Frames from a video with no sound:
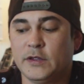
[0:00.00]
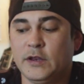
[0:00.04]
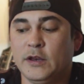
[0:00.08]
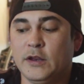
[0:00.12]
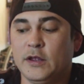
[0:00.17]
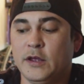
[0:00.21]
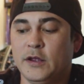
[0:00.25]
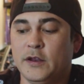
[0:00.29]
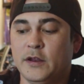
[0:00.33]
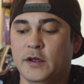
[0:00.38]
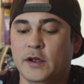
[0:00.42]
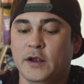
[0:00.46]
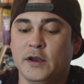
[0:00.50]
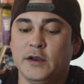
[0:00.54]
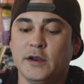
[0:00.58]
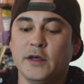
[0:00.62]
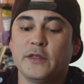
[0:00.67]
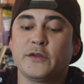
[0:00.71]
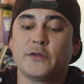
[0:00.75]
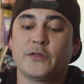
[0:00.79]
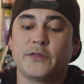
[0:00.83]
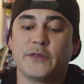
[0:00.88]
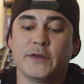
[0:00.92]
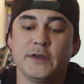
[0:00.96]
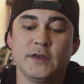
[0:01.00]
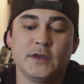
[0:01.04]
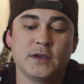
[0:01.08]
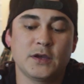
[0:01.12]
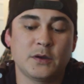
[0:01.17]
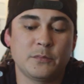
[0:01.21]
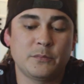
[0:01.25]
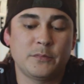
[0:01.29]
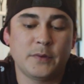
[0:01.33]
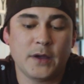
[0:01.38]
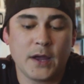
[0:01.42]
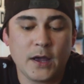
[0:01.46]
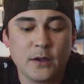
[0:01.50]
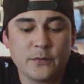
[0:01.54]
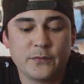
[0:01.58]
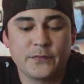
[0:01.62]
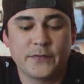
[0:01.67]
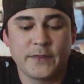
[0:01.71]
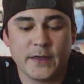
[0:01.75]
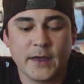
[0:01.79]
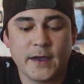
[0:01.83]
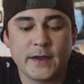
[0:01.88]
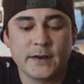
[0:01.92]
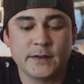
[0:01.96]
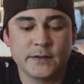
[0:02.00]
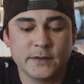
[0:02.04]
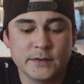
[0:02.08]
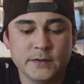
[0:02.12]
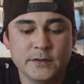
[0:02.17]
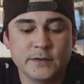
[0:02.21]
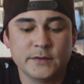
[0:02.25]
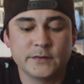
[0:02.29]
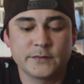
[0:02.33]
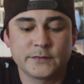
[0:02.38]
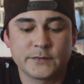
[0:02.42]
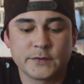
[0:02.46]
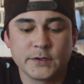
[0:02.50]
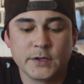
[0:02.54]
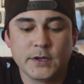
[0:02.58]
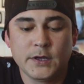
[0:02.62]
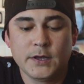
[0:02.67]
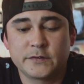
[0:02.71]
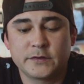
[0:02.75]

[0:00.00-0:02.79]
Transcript: And then another thing about that is